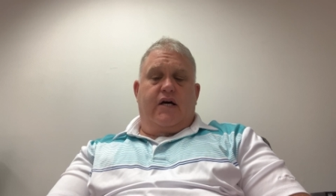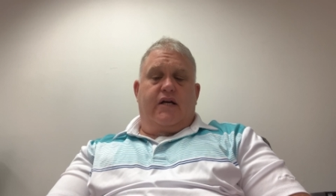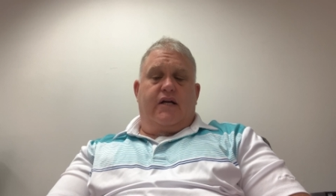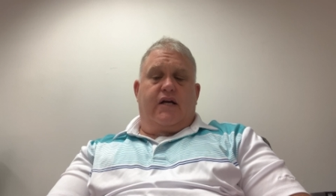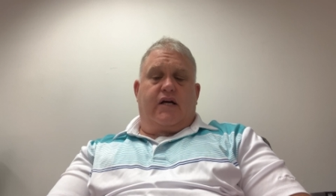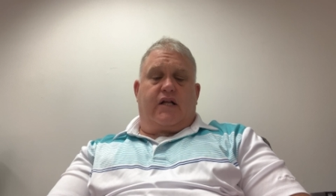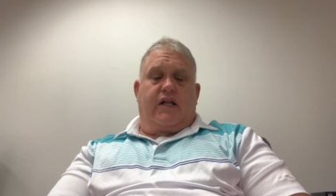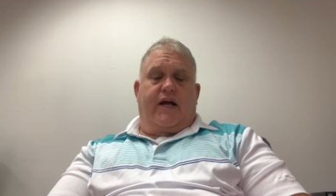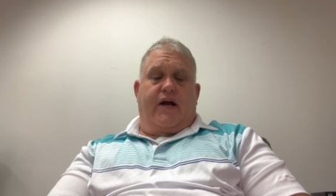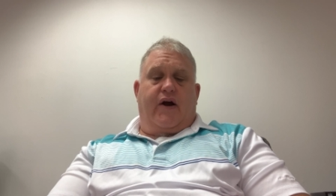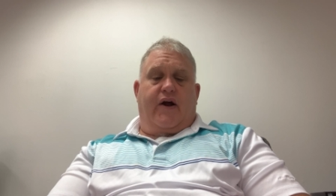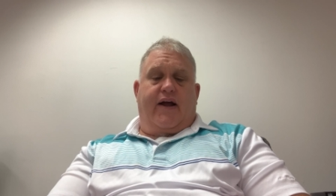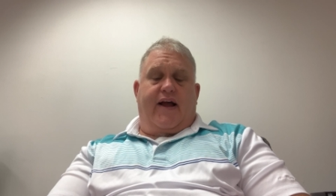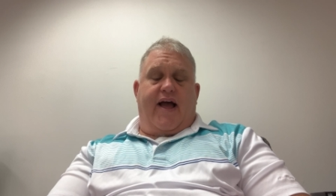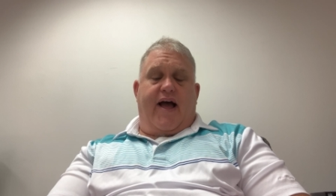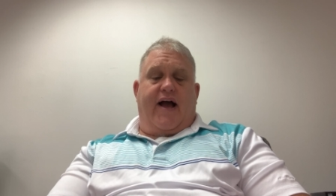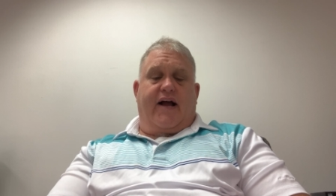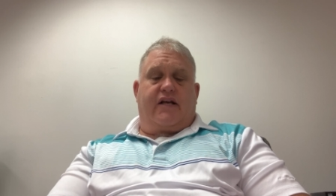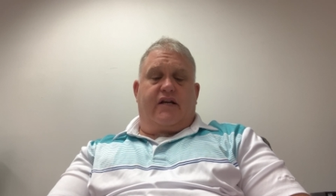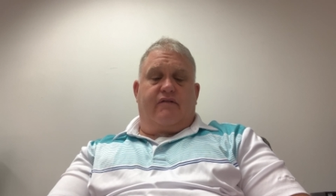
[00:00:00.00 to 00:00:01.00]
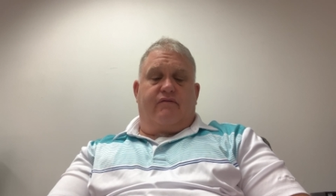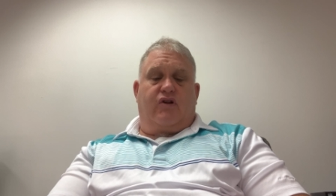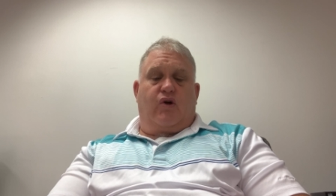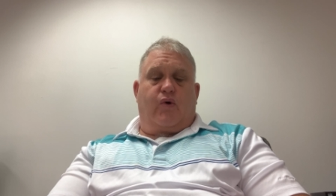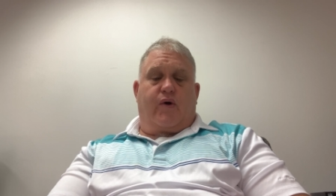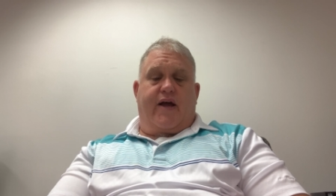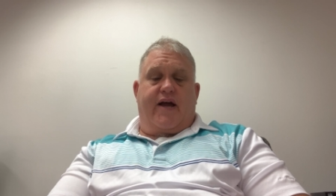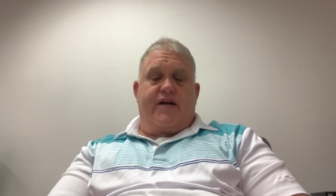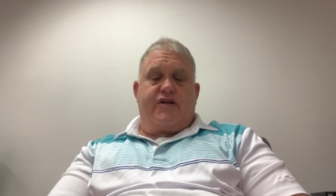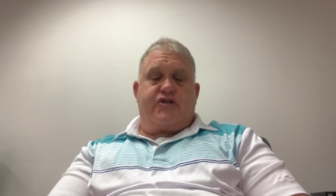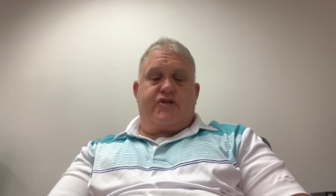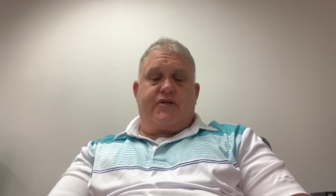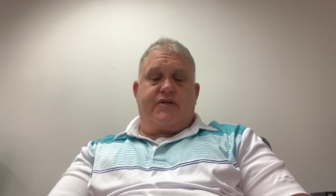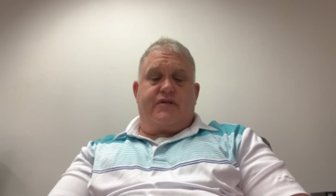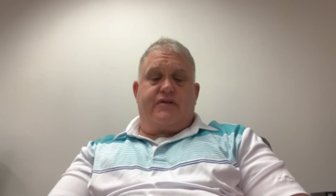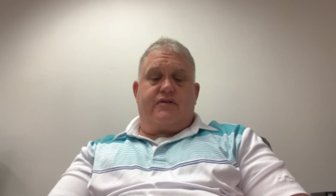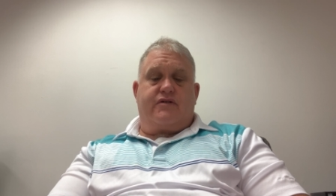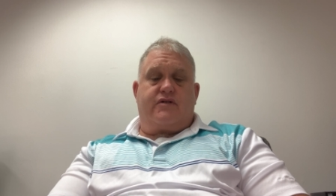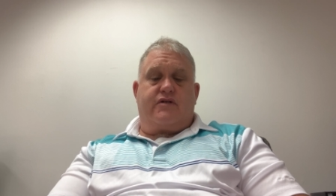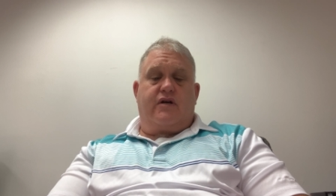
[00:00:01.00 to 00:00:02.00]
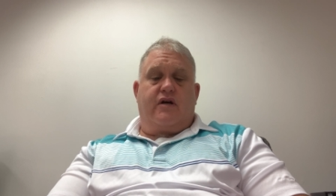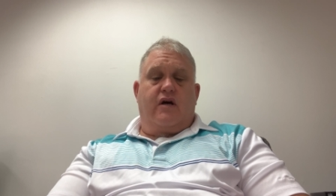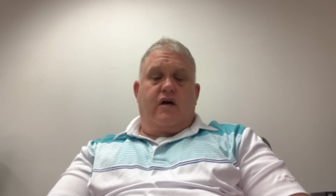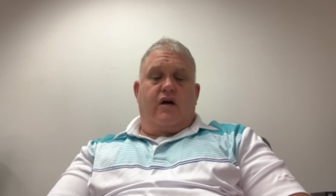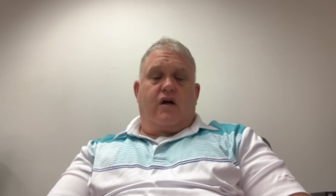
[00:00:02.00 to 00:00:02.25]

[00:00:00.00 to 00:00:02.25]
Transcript: declaring active locations,